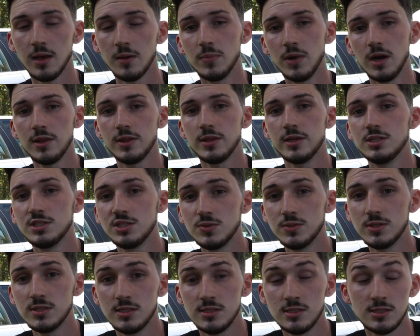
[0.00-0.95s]
But the issue
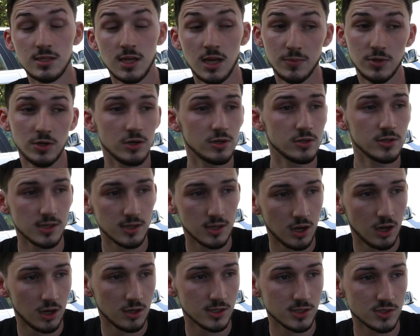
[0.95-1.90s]
is I'm currently in
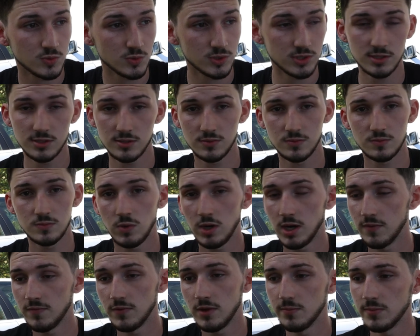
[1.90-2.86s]
college, which is
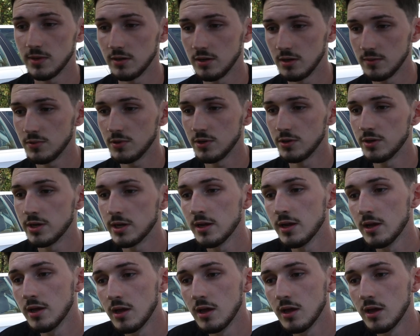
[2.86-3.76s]
why I've not been uploading.